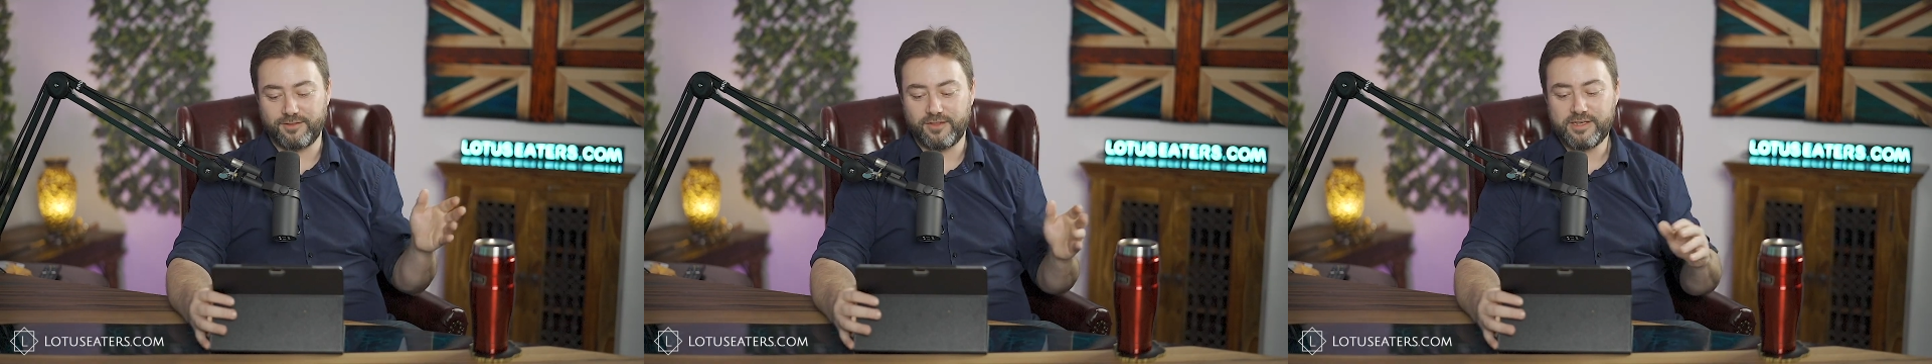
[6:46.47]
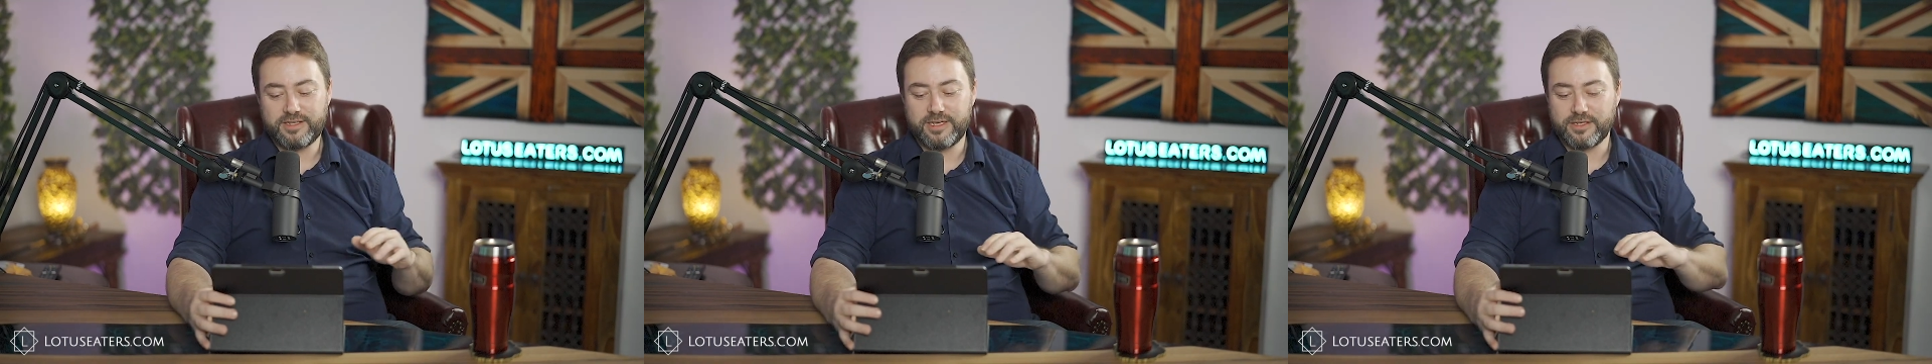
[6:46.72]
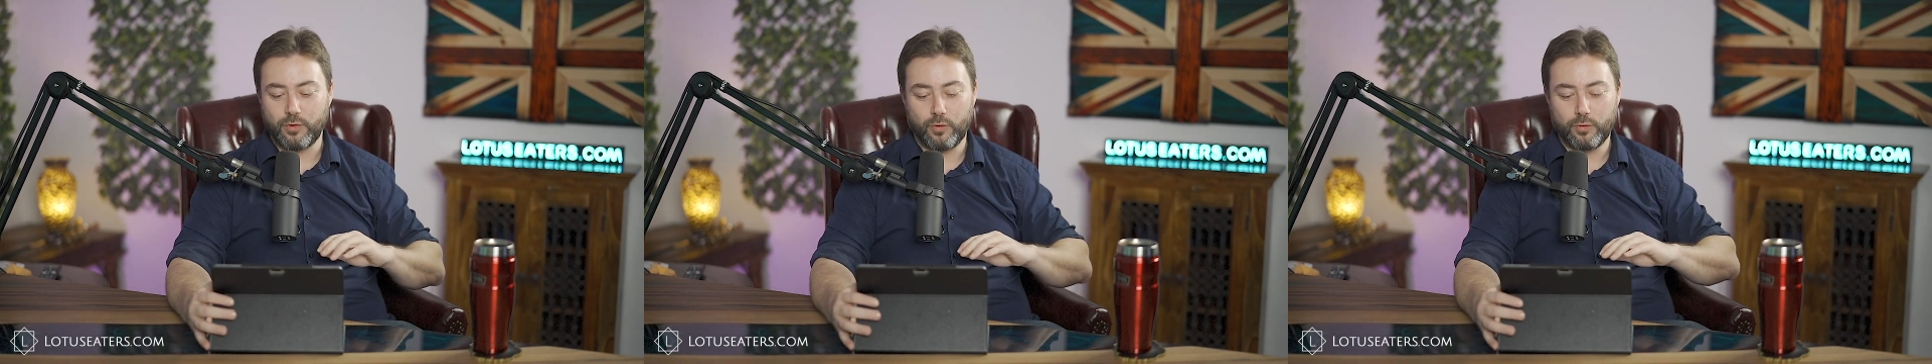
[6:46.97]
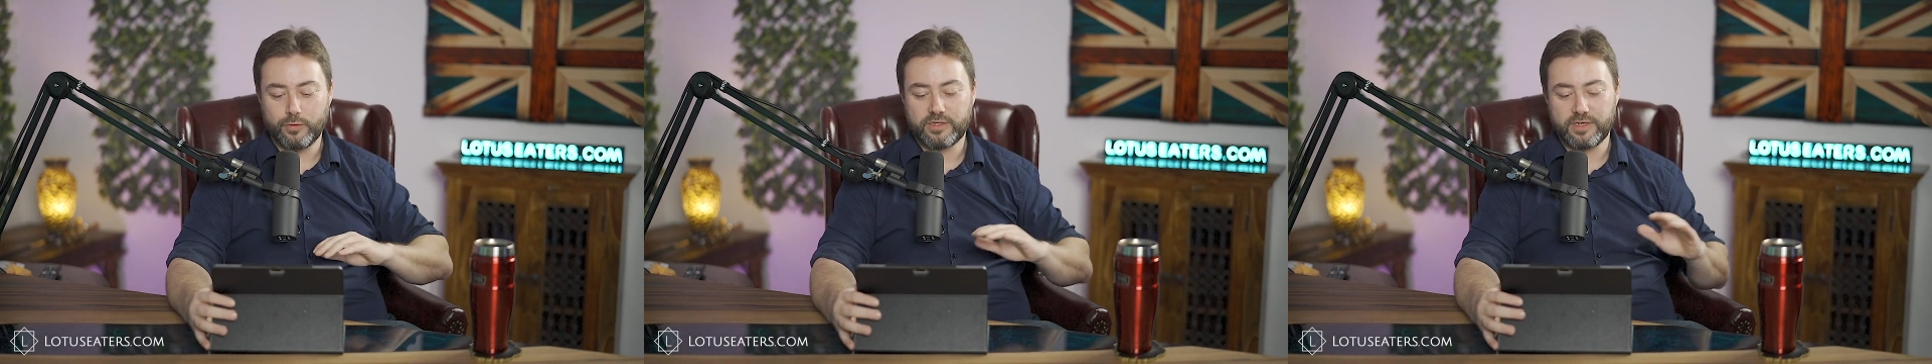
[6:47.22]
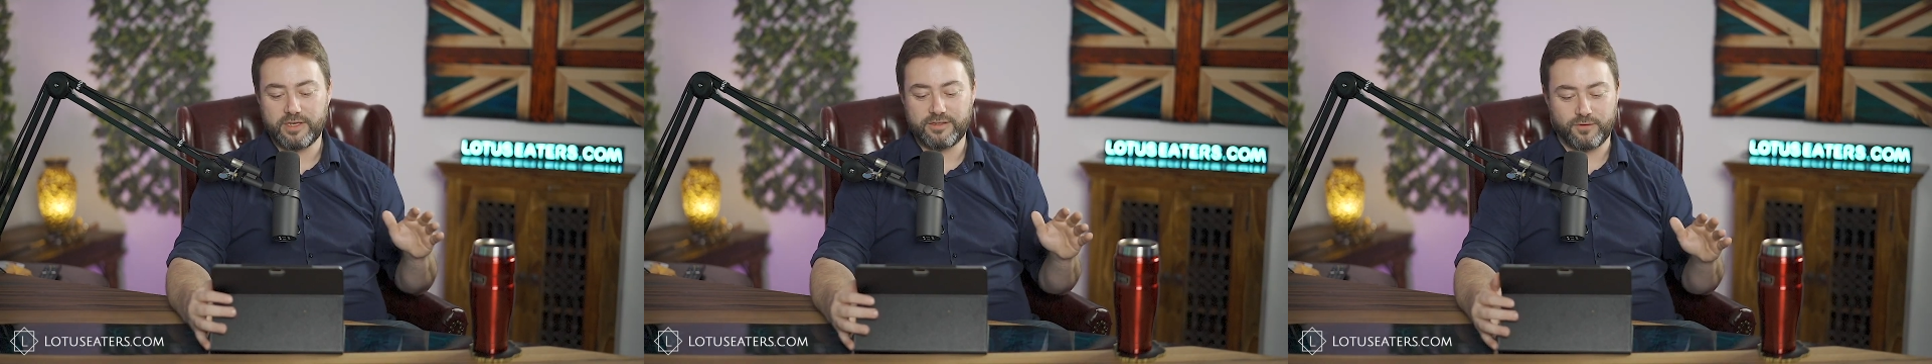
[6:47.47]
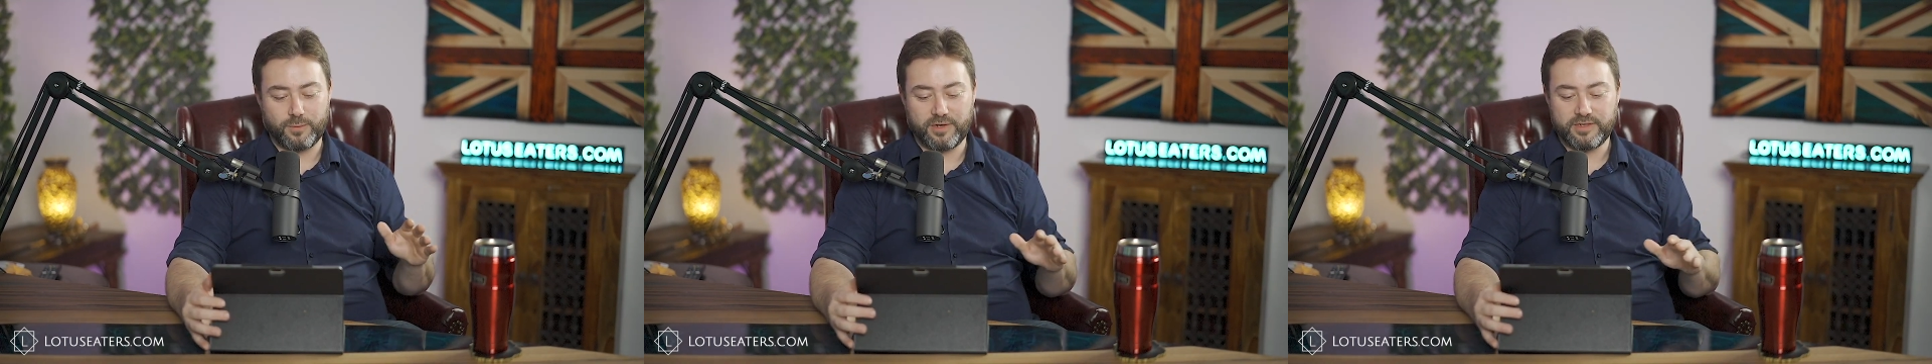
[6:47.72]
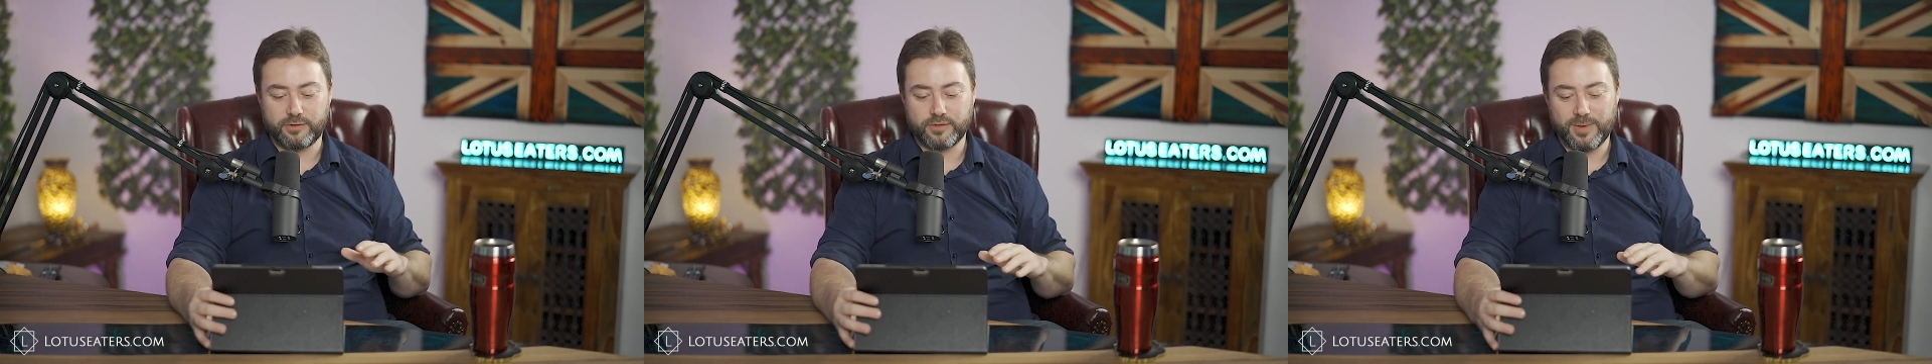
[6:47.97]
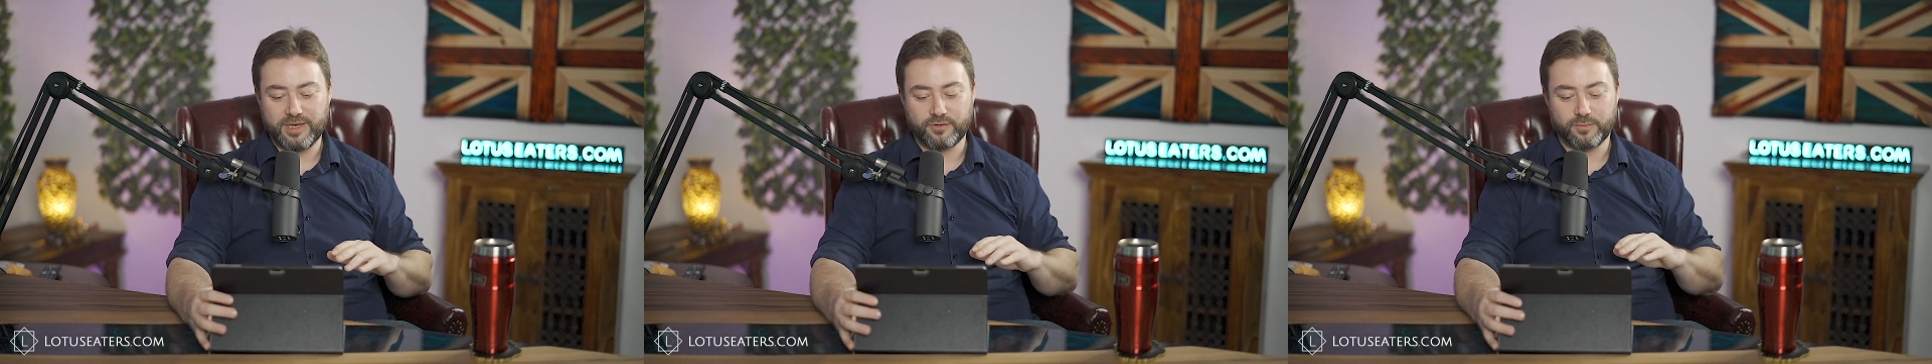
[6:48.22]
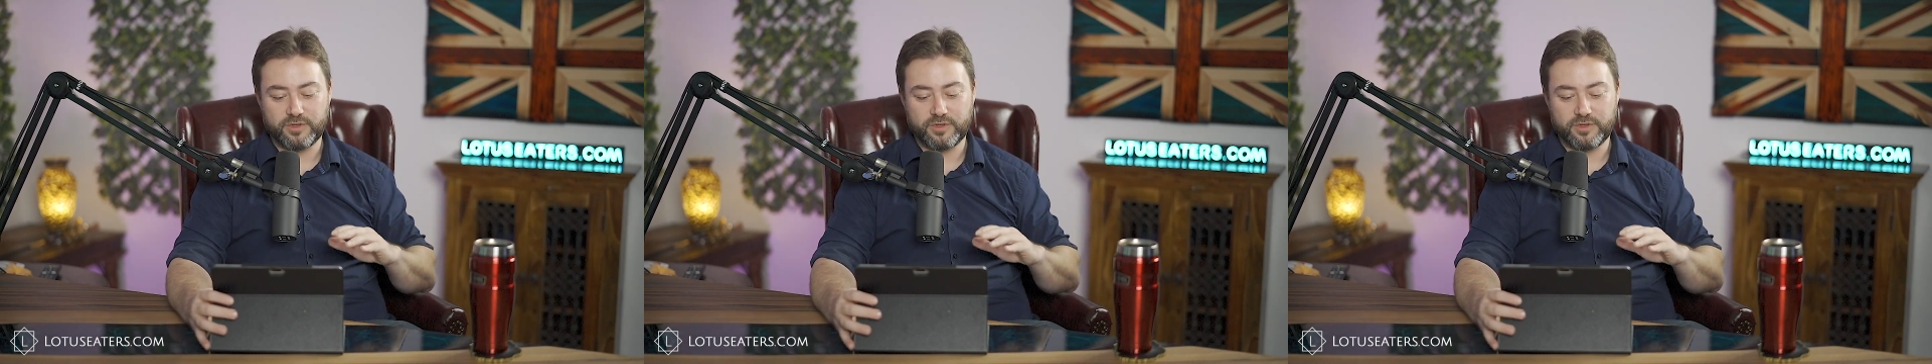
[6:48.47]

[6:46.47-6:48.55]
this is all sides of the political spectrum.